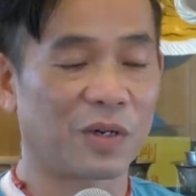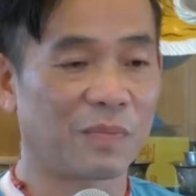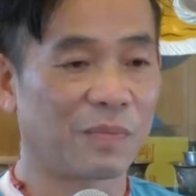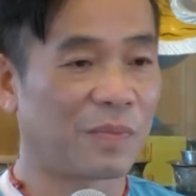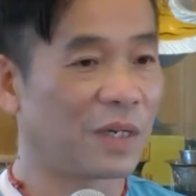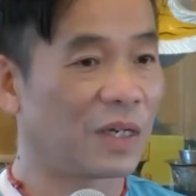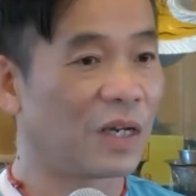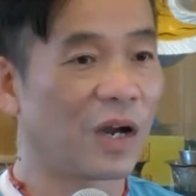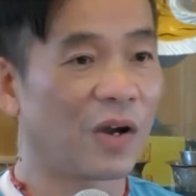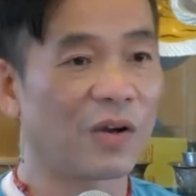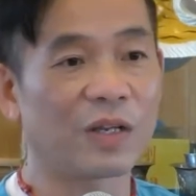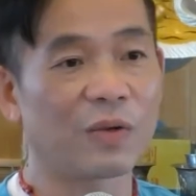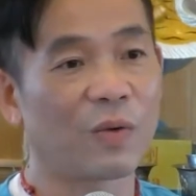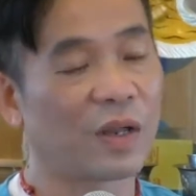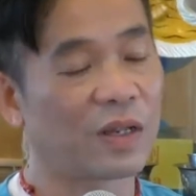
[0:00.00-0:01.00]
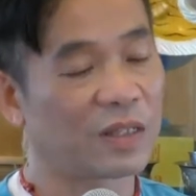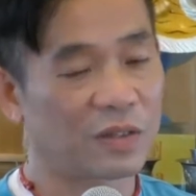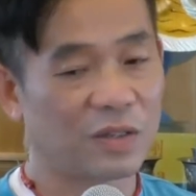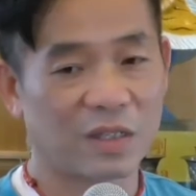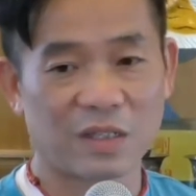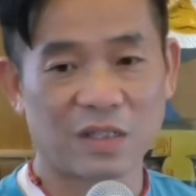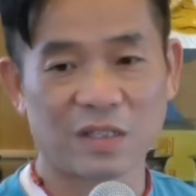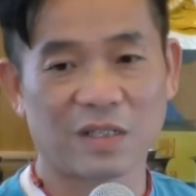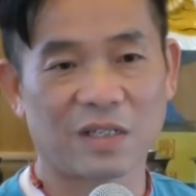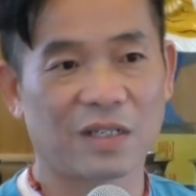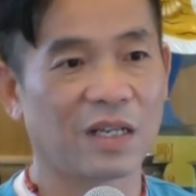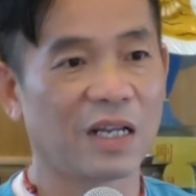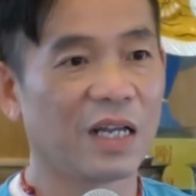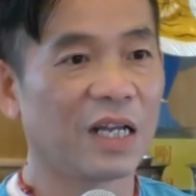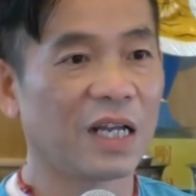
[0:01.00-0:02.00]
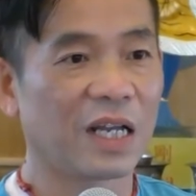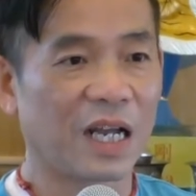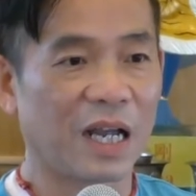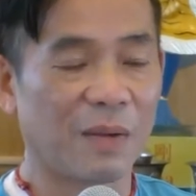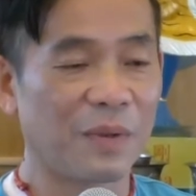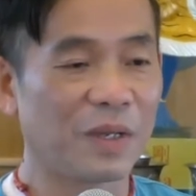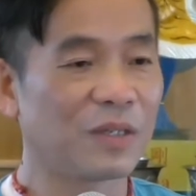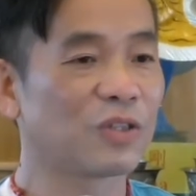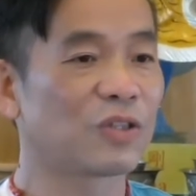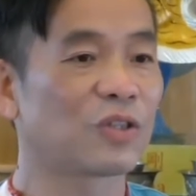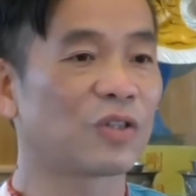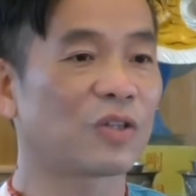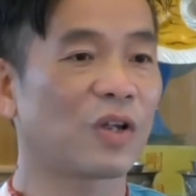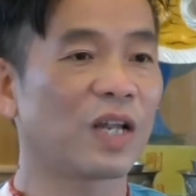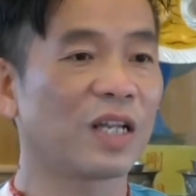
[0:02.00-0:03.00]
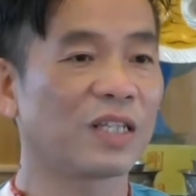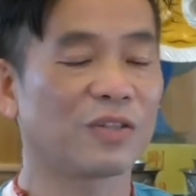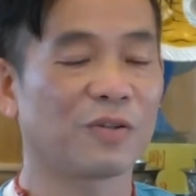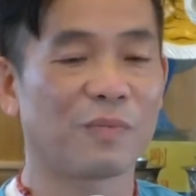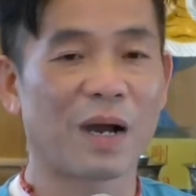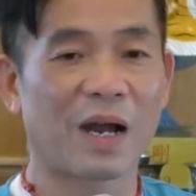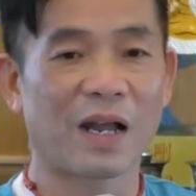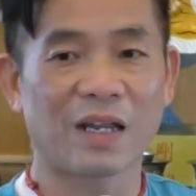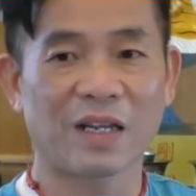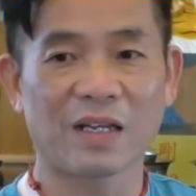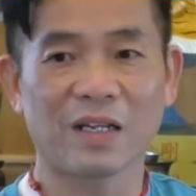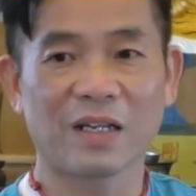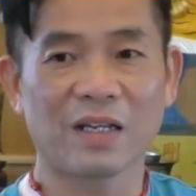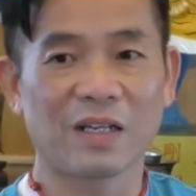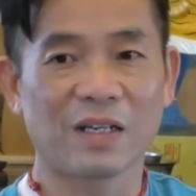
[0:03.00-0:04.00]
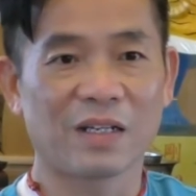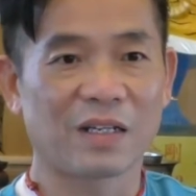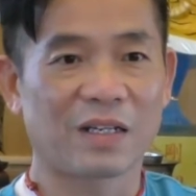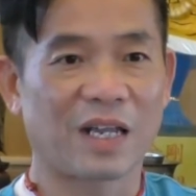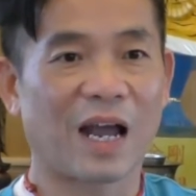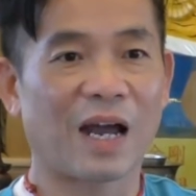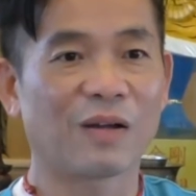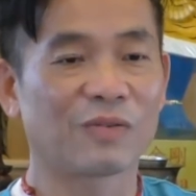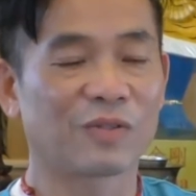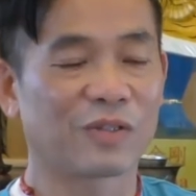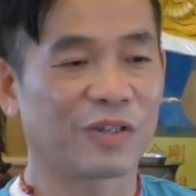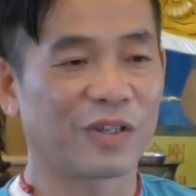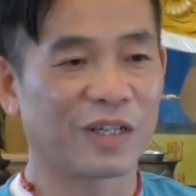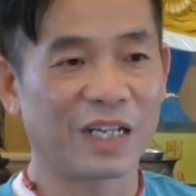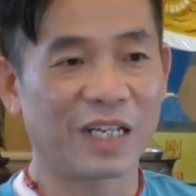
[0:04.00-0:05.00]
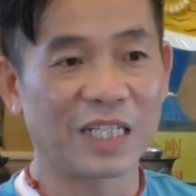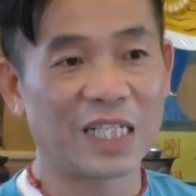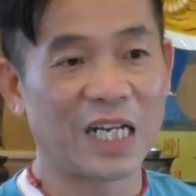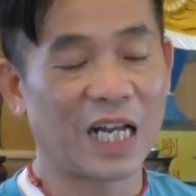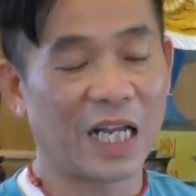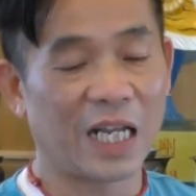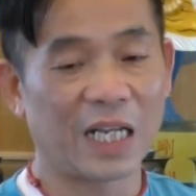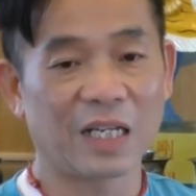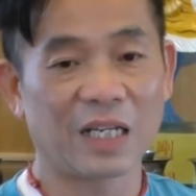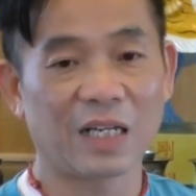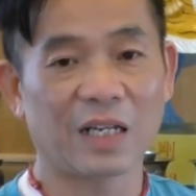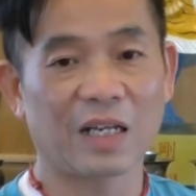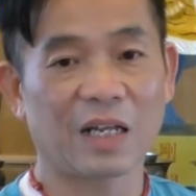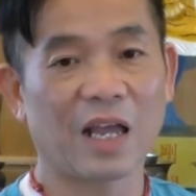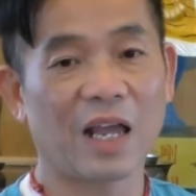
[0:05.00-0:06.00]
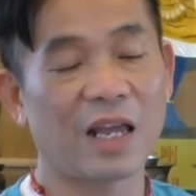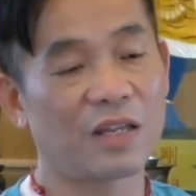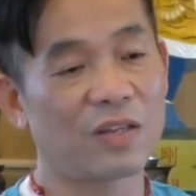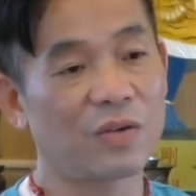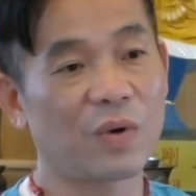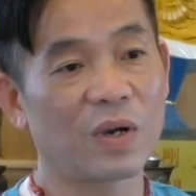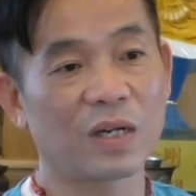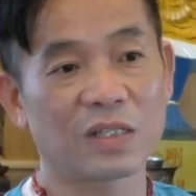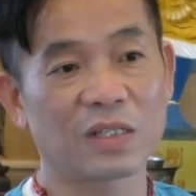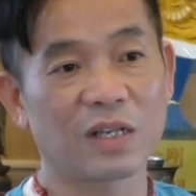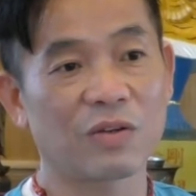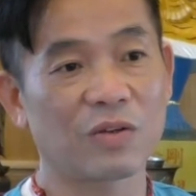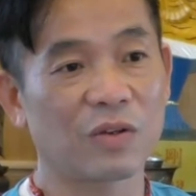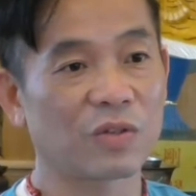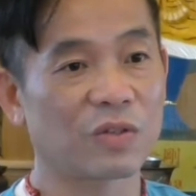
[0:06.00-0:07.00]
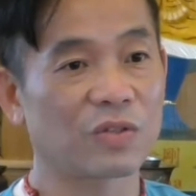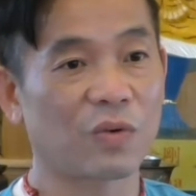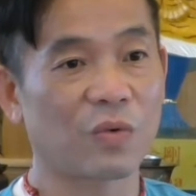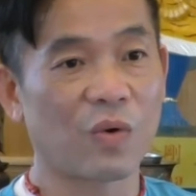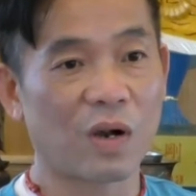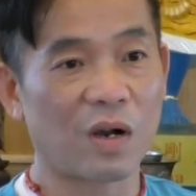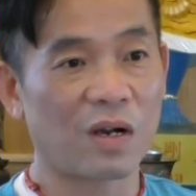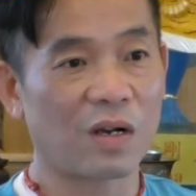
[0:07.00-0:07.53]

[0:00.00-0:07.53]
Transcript: but no, he was coming straight to my counter, and he's like, hey, you want to sell your store?